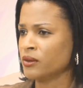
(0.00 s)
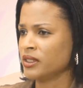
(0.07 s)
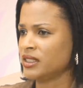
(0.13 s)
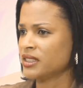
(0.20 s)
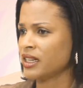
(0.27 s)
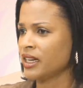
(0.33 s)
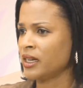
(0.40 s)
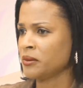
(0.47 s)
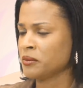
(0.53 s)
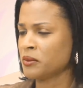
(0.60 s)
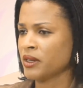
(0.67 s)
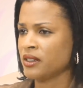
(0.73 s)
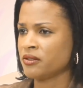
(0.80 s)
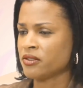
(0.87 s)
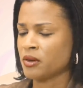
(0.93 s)
The time
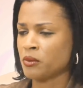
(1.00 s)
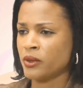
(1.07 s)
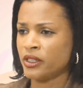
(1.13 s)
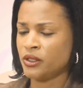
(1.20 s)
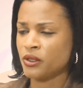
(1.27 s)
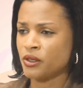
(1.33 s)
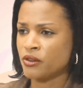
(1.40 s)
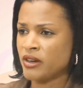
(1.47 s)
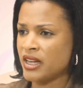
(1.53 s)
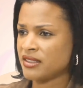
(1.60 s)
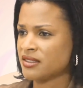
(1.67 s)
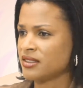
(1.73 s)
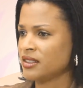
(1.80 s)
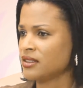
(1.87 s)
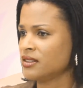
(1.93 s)
from when you're
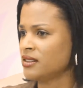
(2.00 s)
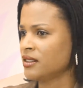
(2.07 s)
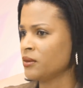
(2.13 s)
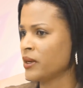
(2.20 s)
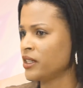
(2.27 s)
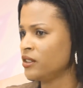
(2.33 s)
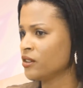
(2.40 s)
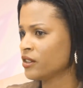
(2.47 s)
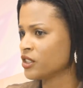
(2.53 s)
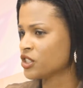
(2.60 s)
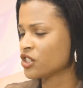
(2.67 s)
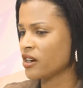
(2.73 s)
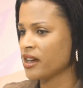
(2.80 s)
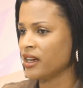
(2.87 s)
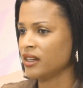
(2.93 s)
arrested to when you're in
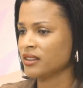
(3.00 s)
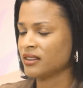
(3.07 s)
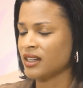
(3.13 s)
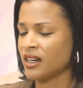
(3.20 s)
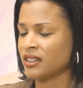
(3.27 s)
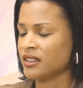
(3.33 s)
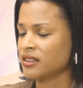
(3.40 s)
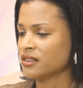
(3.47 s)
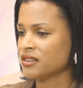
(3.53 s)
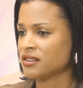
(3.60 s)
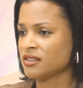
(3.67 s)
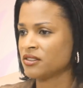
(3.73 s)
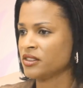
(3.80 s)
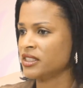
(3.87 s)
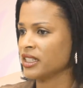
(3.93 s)
trial, that
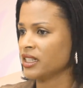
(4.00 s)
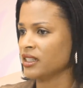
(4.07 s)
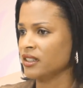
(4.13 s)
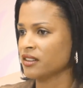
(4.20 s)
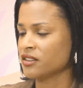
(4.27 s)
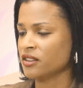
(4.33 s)
is ridiculous.